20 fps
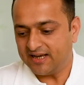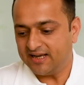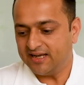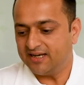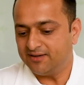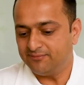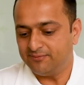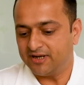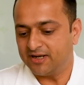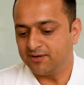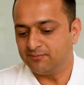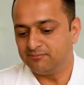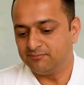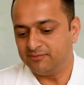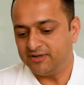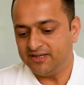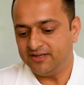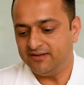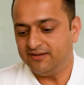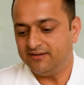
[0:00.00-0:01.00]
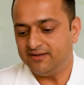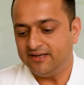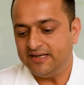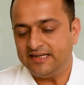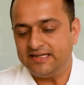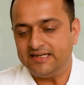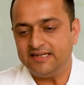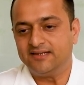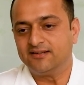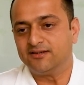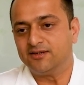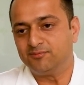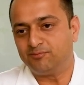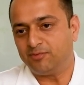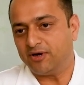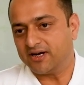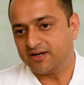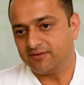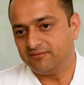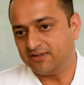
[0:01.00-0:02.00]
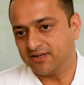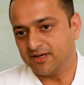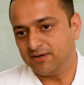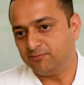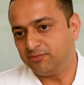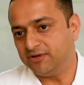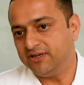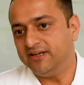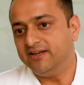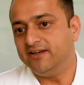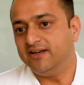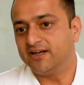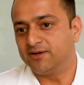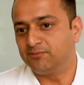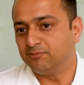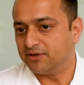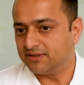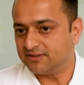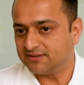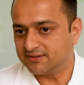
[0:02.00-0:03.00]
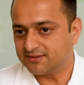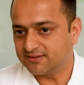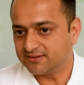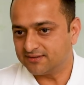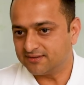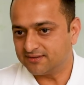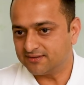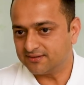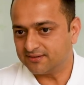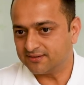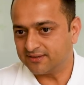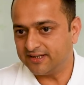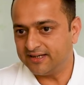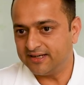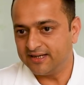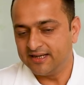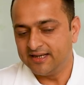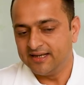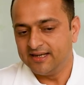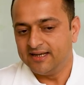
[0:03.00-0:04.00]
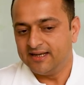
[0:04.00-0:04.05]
I had become very integral part of the company in eight months, right?